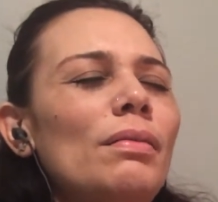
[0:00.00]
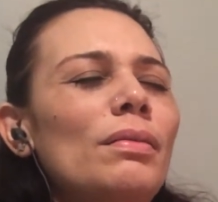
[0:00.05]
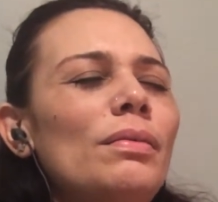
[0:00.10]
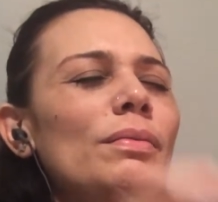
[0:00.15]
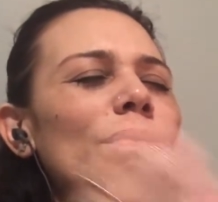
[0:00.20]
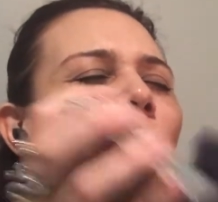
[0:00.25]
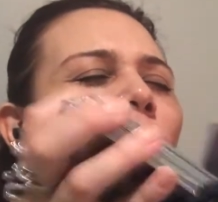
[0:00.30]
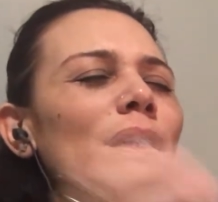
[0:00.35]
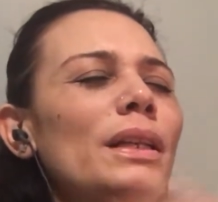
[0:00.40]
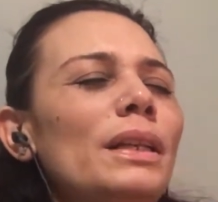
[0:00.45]

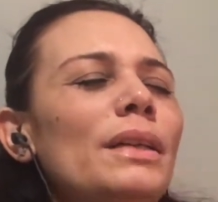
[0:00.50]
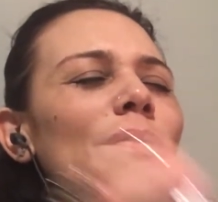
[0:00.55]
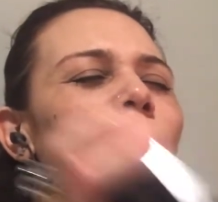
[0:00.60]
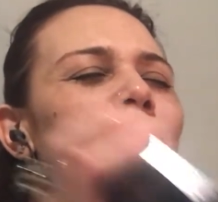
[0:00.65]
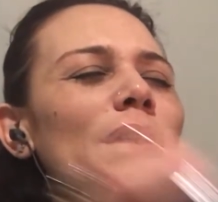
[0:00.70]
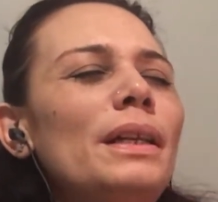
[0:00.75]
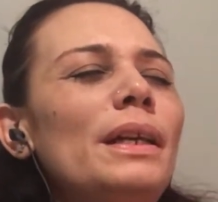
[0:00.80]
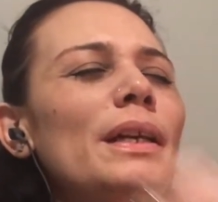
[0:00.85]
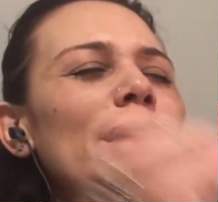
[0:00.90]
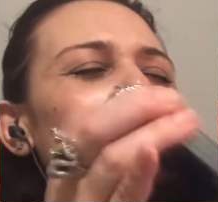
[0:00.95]
With your love
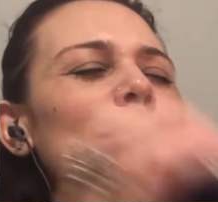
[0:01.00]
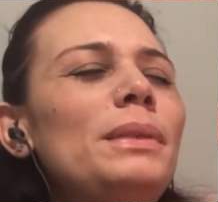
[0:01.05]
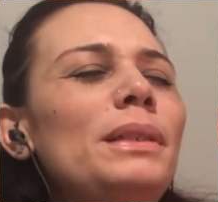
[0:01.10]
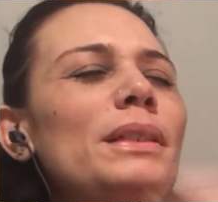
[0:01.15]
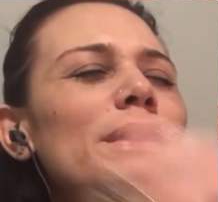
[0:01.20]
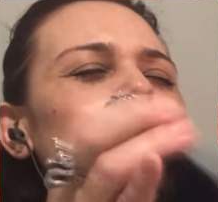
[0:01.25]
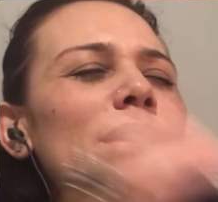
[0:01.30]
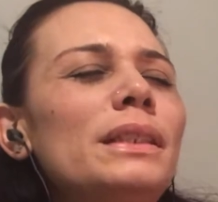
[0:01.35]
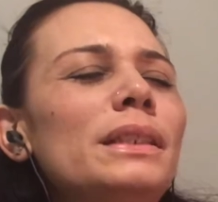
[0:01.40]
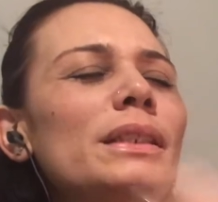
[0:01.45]
and light,
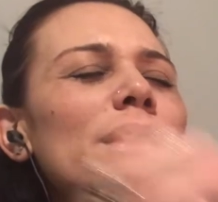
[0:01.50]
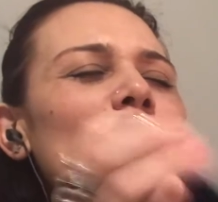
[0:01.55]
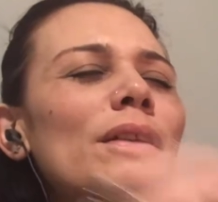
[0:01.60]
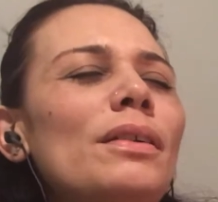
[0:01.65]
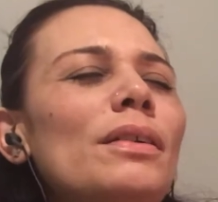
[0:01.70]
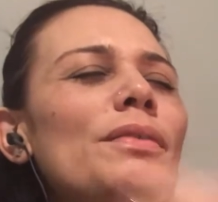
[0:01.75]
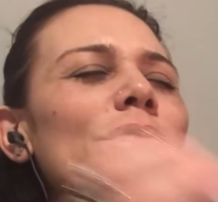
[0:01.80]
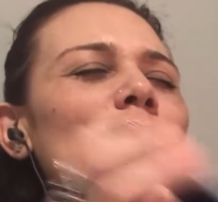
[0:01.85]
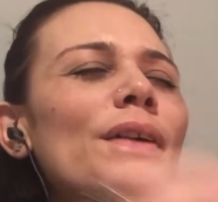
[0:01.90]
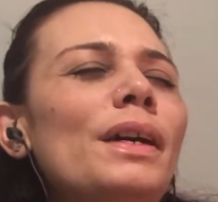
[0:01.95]
please let's
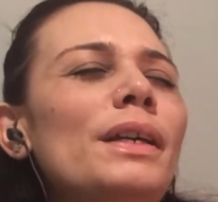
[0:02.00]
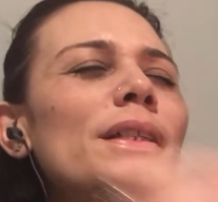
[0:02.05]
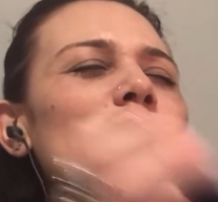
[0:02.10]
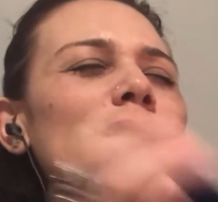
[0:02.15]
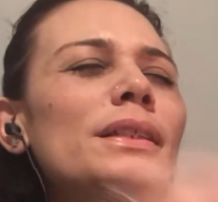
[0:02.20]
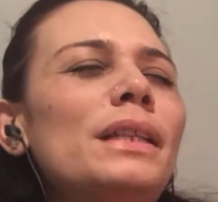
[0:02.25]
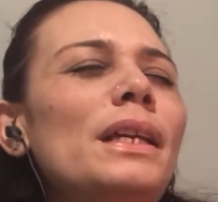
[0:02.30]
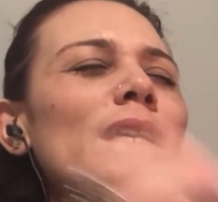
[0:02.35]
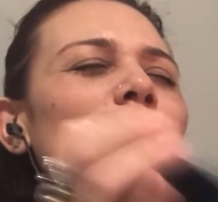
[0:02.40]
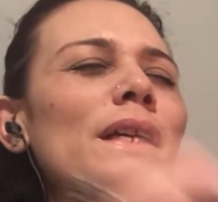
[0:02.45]
clarify
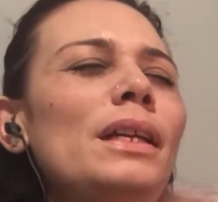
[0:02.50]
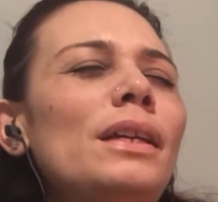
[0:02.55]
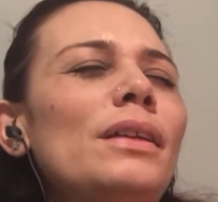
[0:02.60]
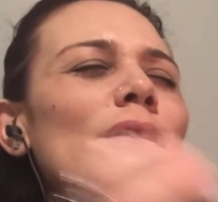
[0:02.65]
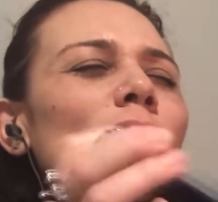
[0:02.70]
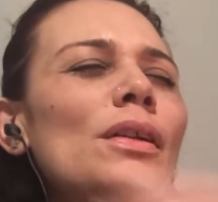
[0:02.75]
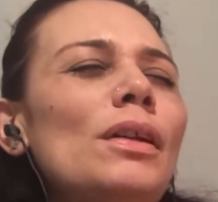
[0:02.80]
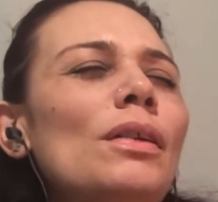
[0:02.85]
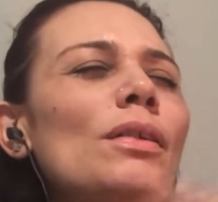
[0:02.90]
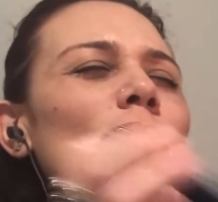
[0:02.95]
this
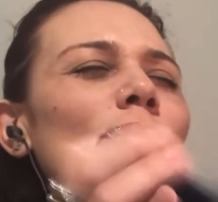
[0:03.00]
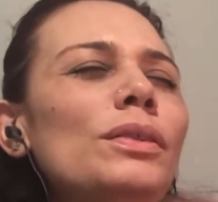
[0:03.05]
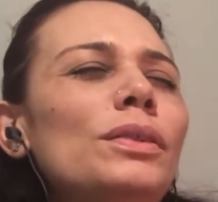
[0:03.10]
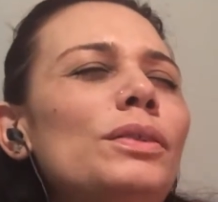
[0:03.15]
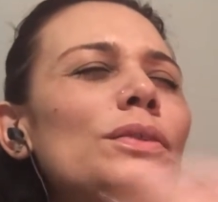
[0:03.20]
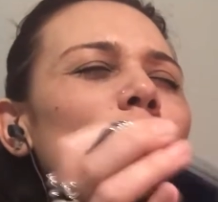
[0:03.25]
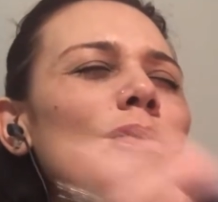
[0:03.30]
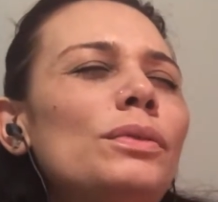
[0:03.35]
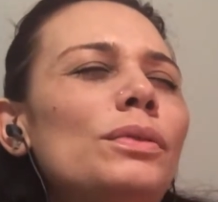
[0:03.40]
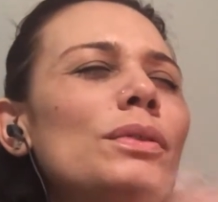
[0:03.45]
8 of
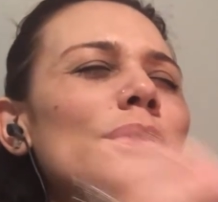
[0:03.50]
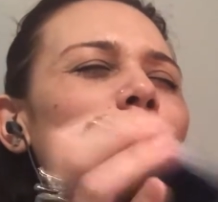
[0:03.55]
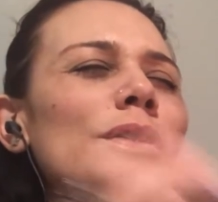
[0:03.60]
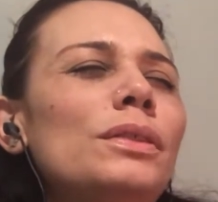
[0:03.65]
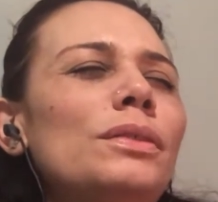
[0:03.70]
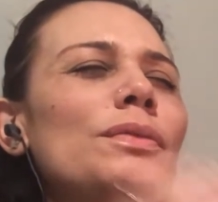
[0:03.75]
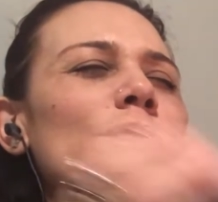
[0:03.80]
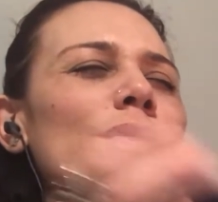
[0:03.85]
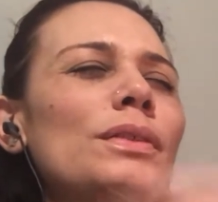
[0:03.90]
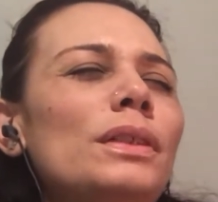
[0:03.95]

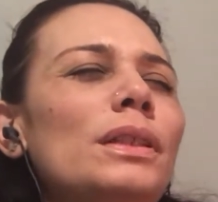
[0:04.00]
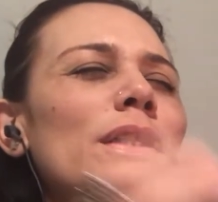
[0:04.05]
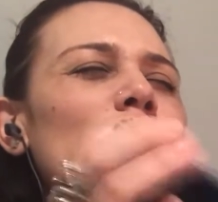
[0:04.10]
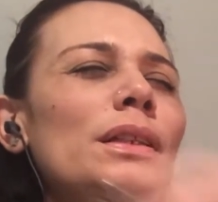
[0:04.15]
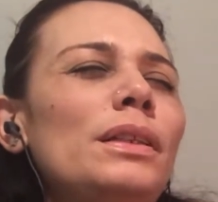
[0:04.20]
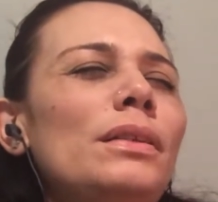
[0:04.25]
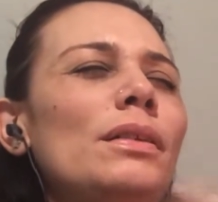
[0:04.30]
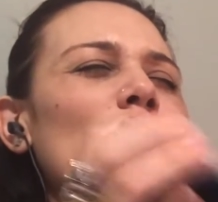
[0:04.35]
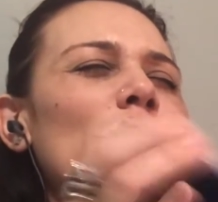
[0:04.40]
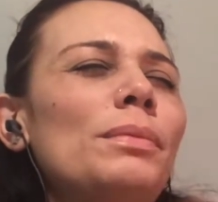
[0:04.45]
Swords for
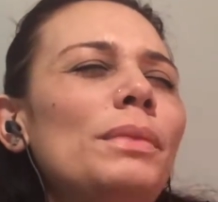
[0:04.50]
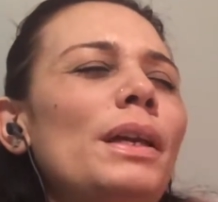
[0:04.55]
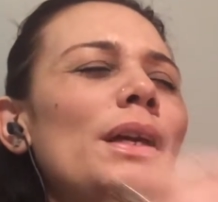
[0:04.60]
Leo.